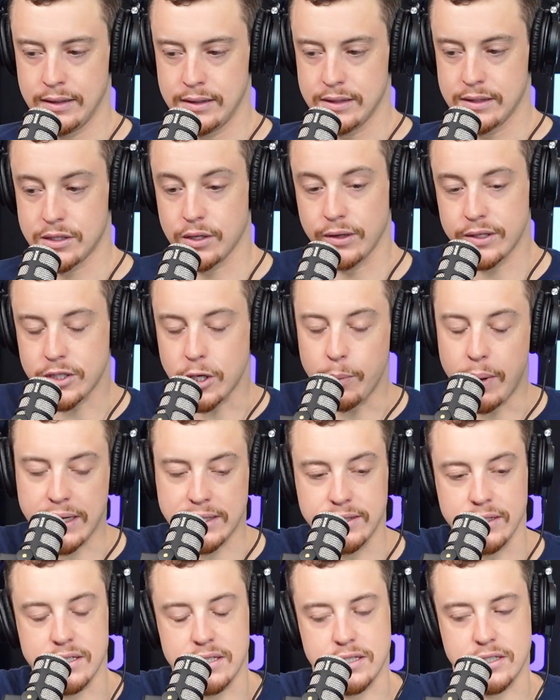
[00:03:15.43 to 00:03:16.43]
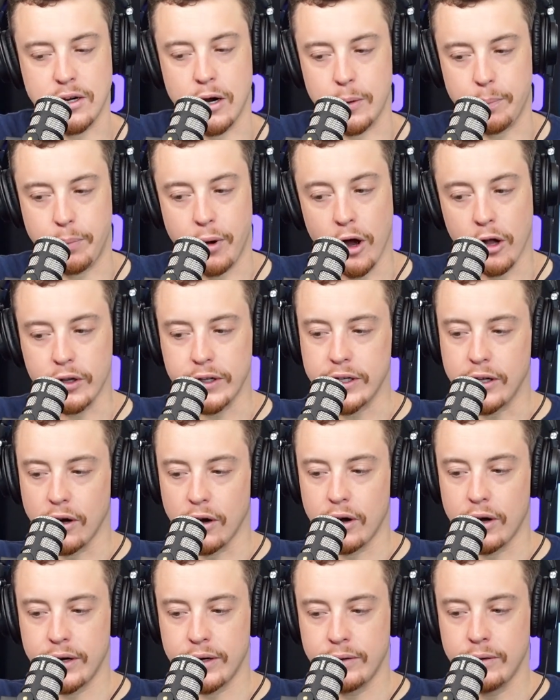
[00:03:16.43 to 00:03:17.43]
So let's go back to the start.
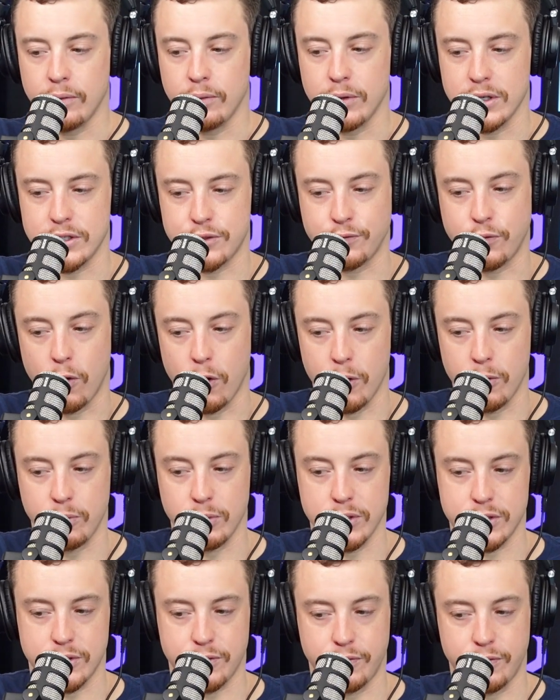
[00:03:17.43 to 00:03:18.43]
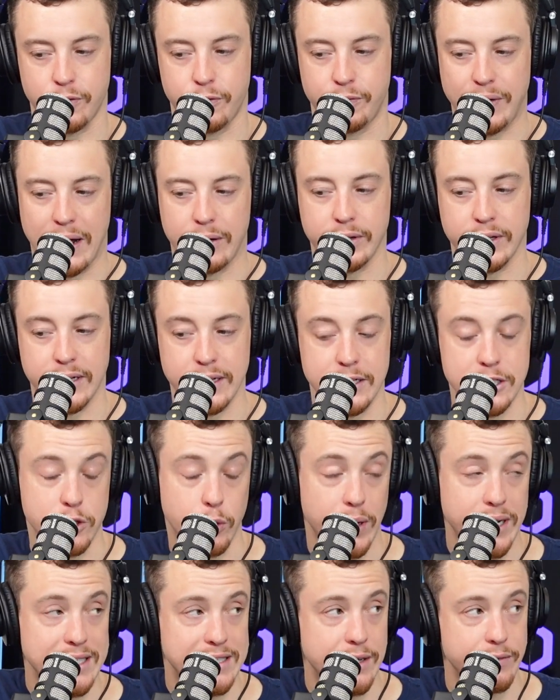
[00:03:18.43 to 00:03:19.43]
Polygon was founded in
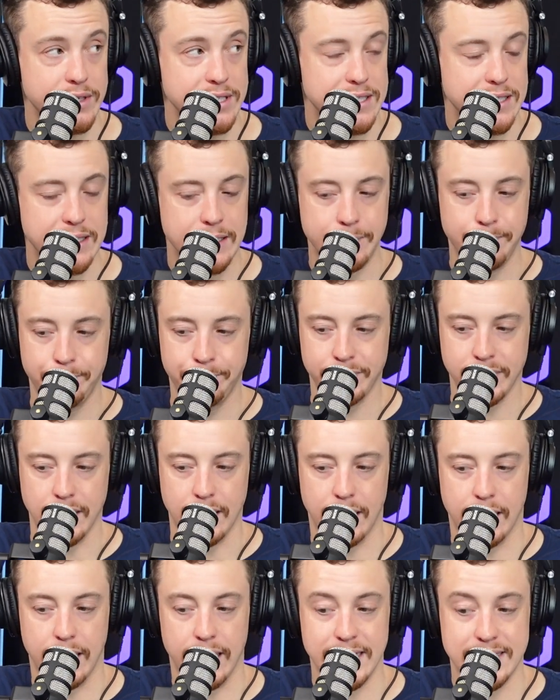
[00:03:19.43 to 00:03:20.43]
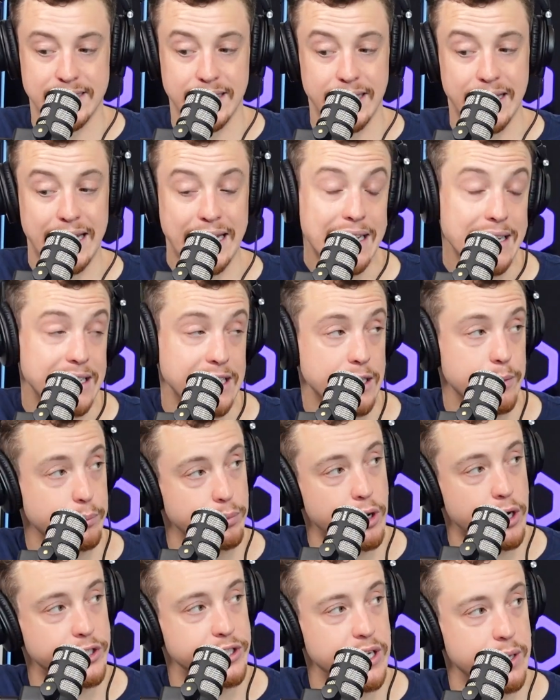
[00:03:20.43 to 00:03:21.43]
2017. It's an Indian
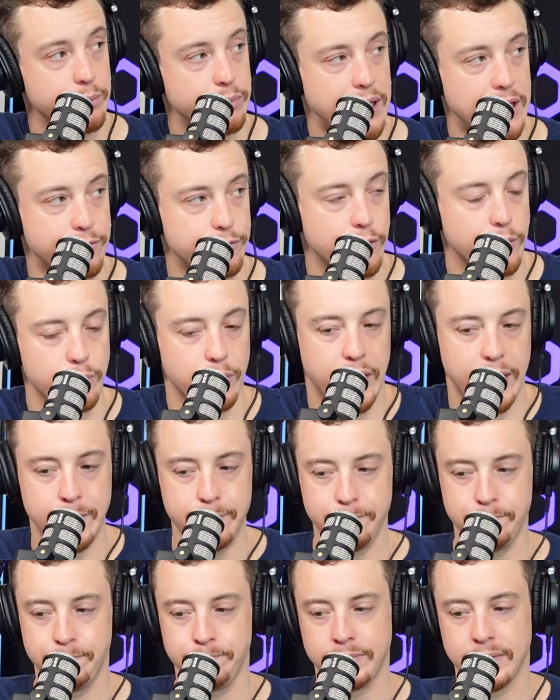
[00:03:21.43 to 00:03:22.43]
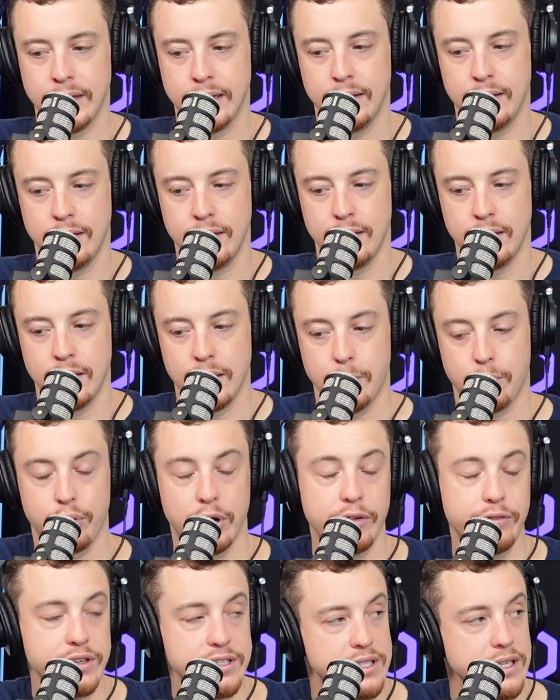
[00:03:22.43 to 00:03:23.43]
blockchain platform, right?
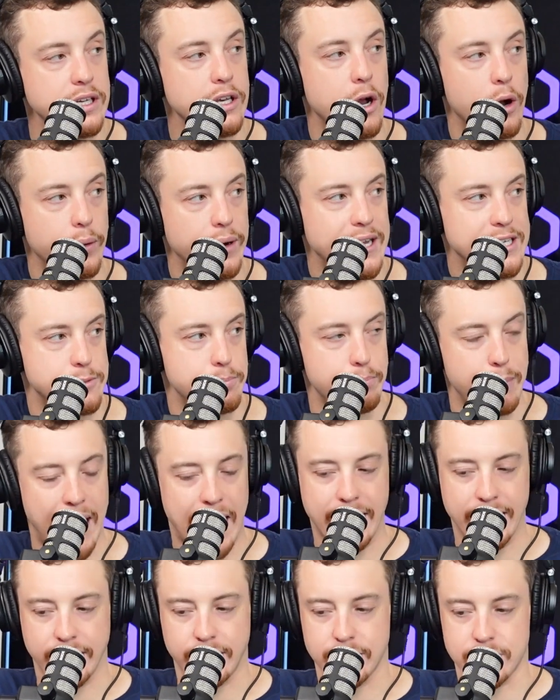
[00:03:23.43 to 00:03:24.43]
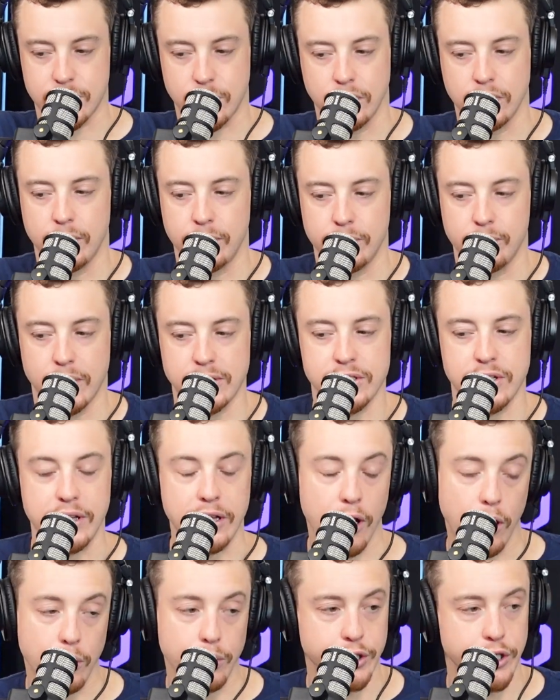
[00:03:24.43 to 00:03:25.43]
Previously known as Matic. So most of
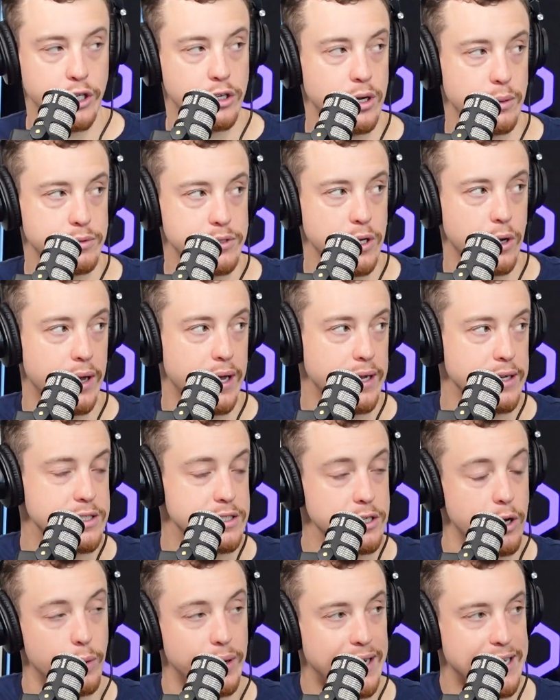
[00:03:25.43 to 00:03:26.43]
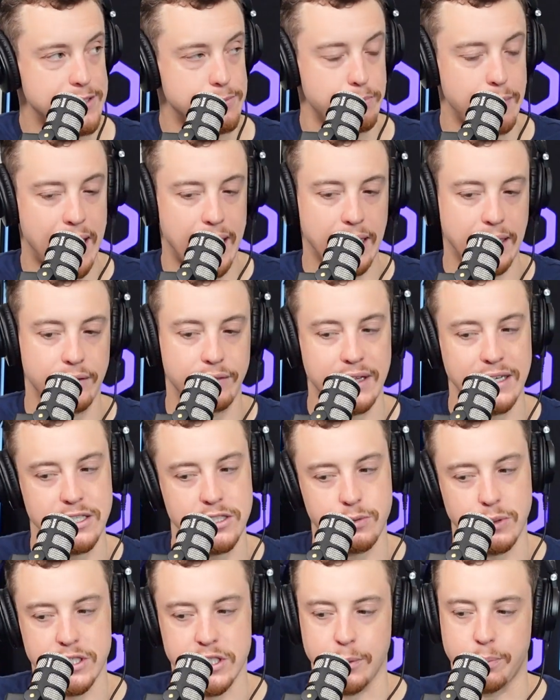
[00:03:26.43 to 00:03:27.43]
the OG crypto heads know it as Matic. They
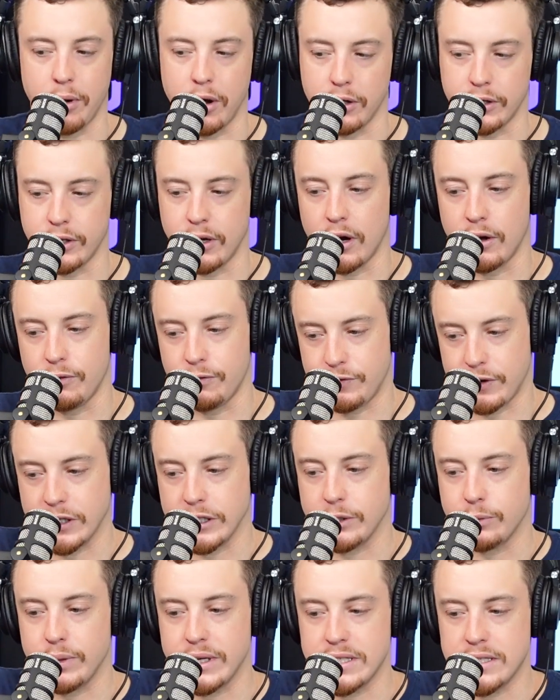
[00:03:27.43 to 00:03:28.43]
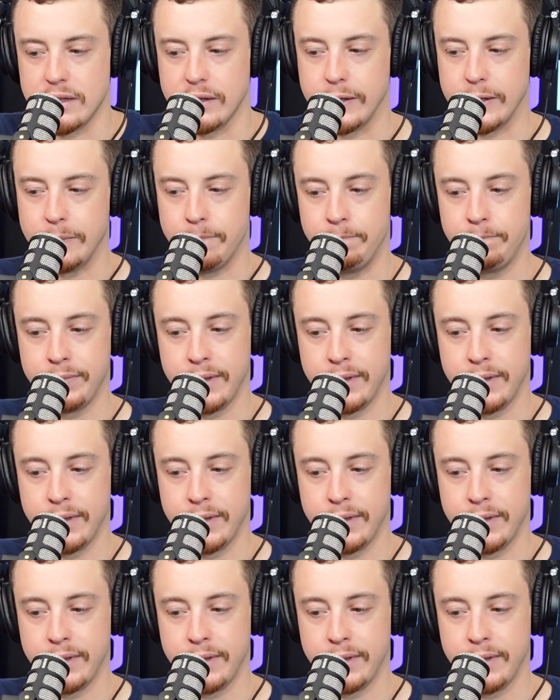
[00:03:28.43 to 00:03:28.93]
switched to Polygon fairly recently.